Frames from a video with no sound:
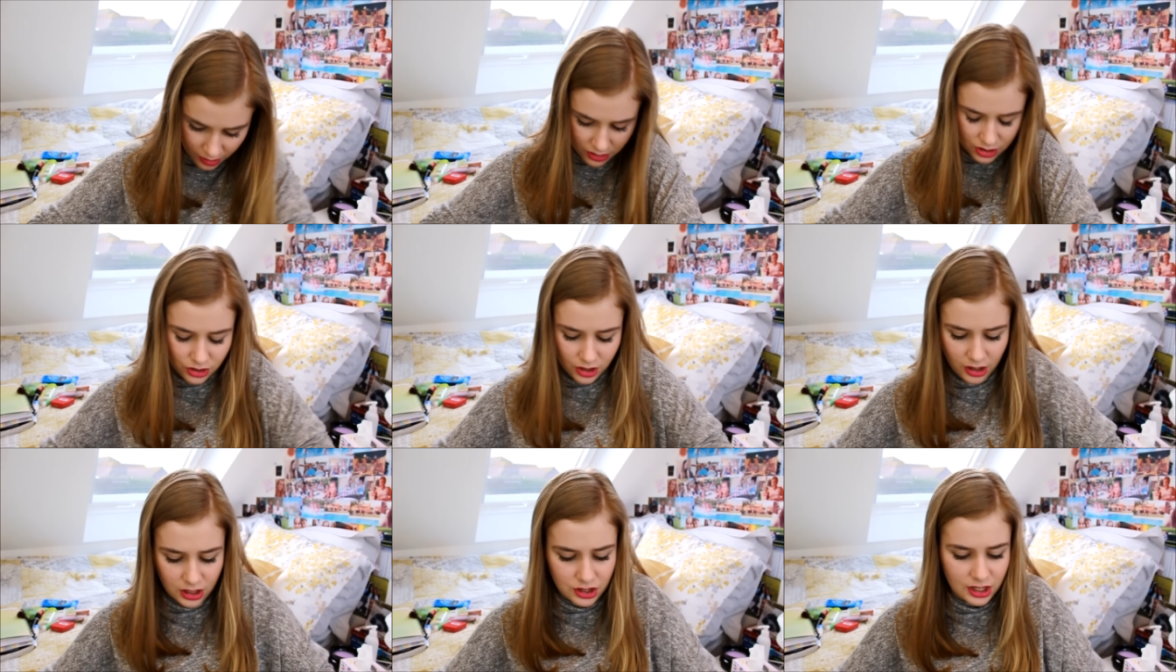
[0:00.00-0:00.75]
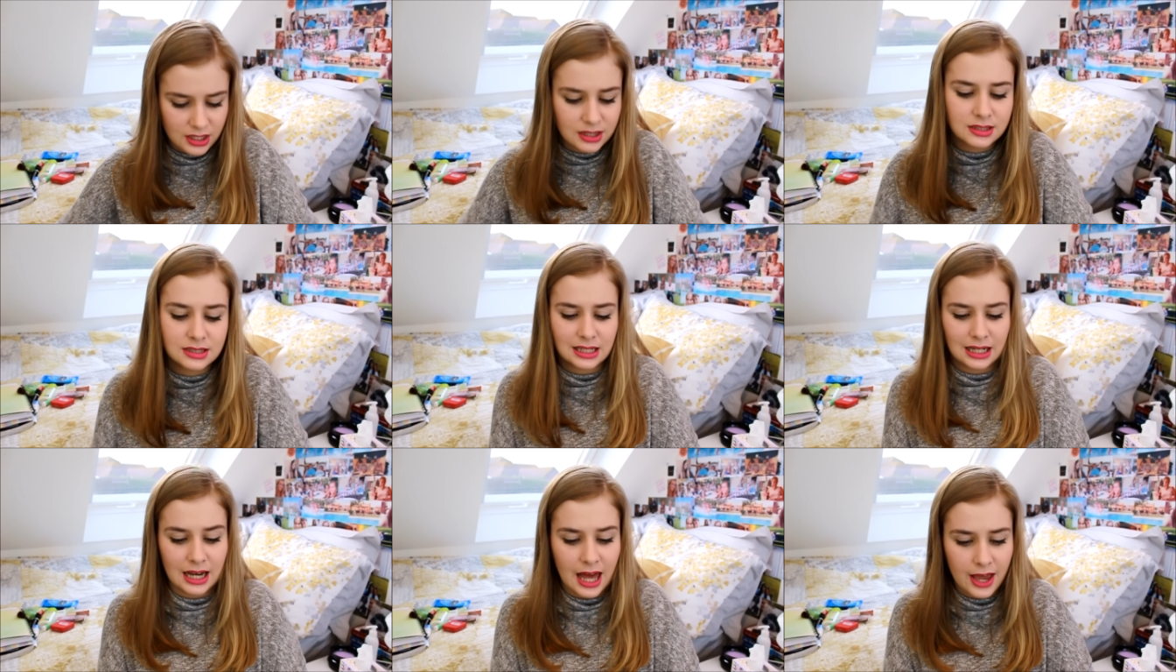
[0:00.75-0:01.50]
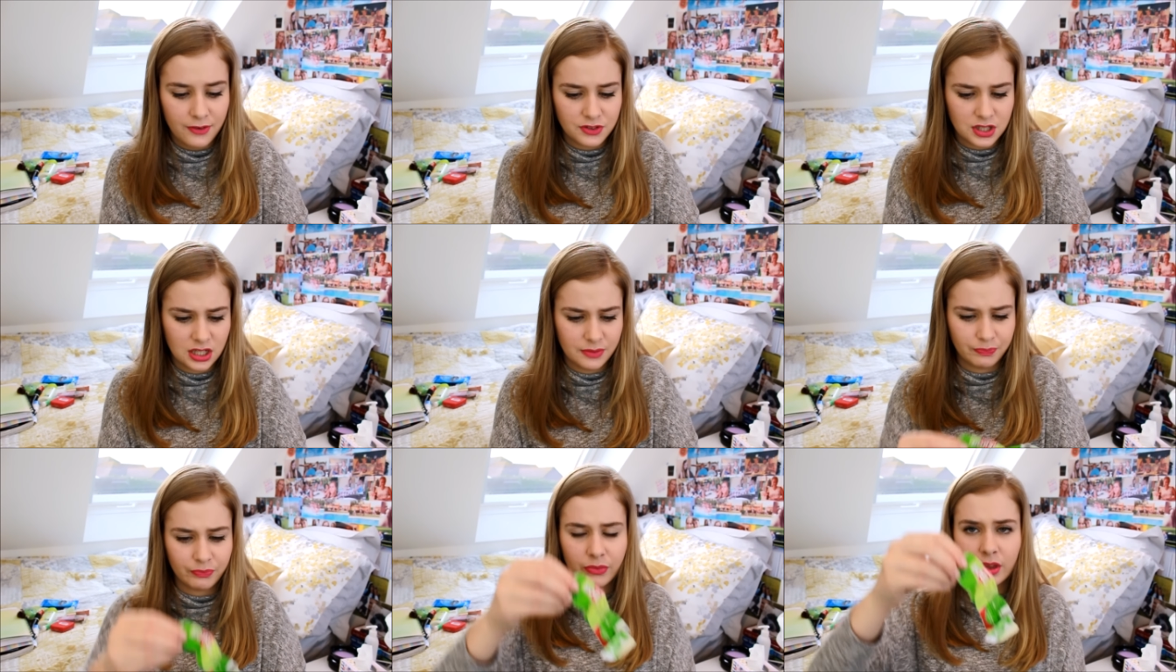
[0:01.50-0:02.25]
So the only thing left
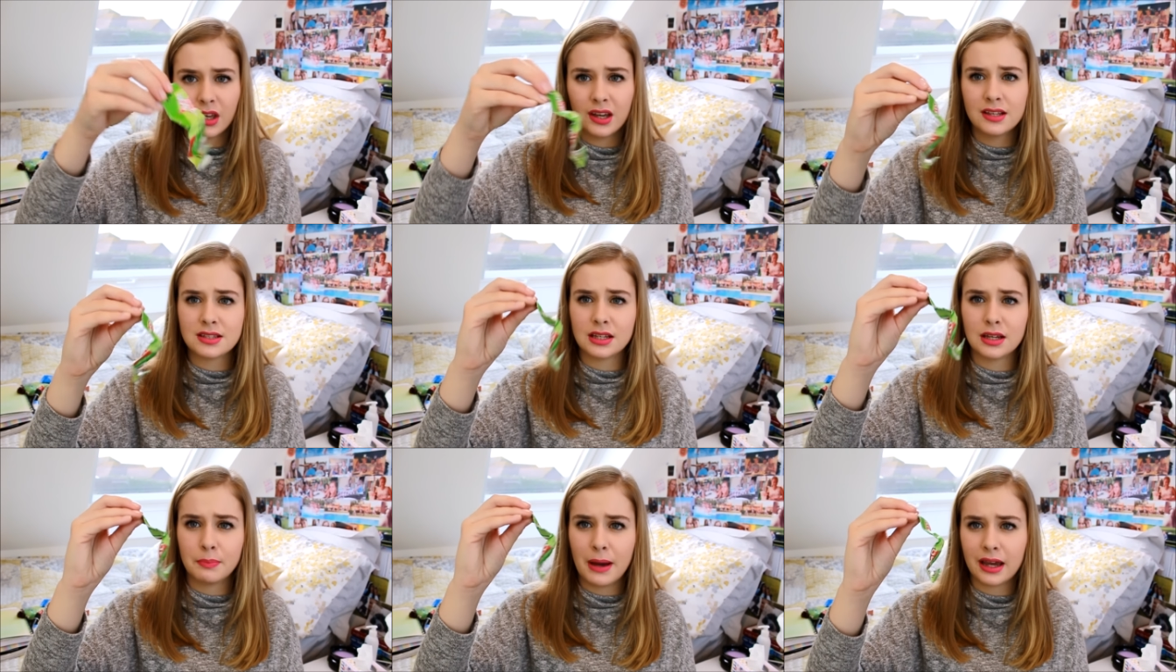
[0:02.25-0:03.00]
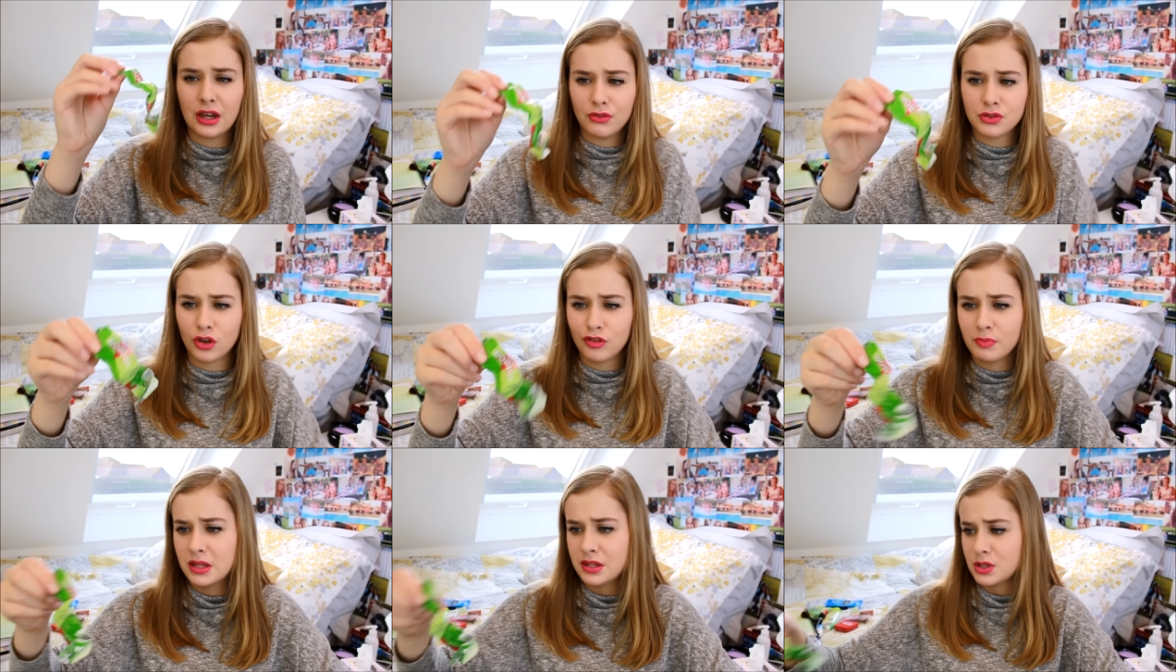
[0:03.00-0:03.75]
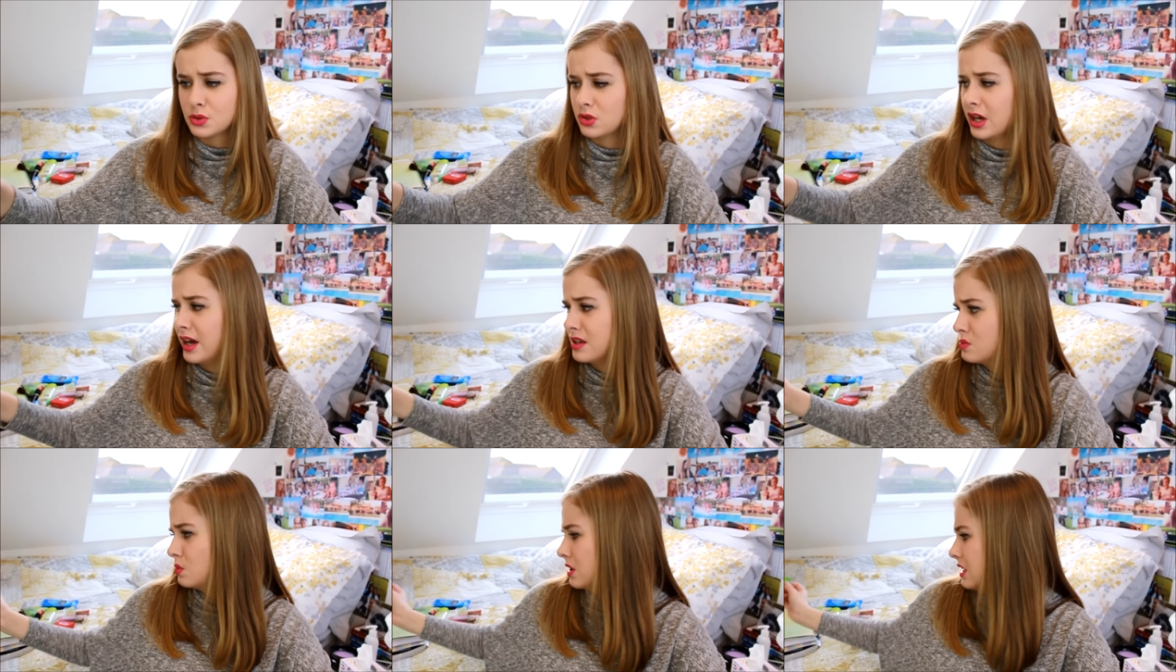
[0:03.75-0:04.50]
is a packet of soft mints that has one